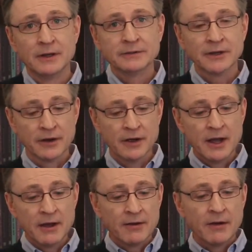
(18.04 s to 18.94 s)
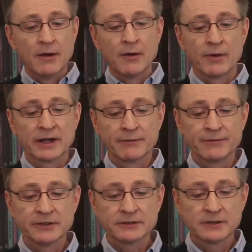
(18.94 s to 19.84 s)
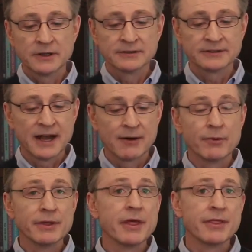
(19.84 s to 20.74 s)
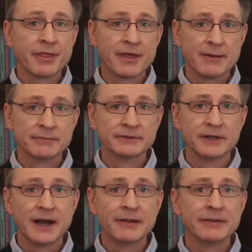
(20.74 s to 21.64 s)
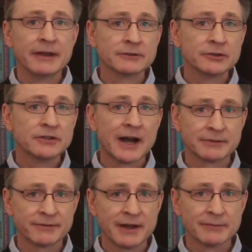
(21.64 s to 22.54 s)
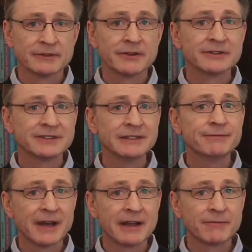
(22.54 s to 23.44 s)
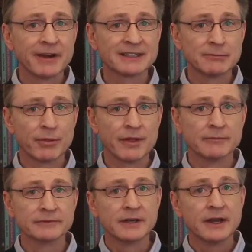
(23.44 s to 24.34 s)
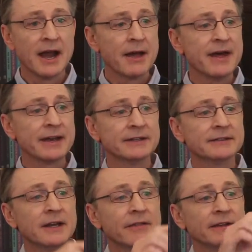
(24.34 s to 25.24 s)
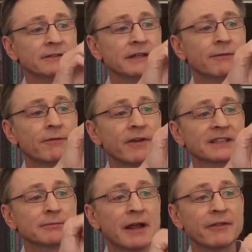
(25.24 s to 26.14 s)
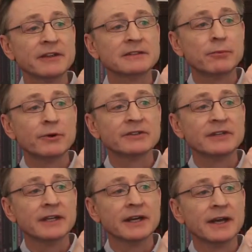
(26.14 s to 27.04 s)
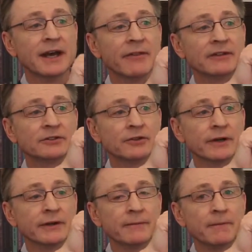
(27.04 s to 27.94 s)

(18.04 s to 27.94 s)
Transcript: So we're going to first start with the thumbs, and there are two types of thumbs. There are stiff and flexible thumbs, and that is, they're stiff or flexible at this point here, at this joint.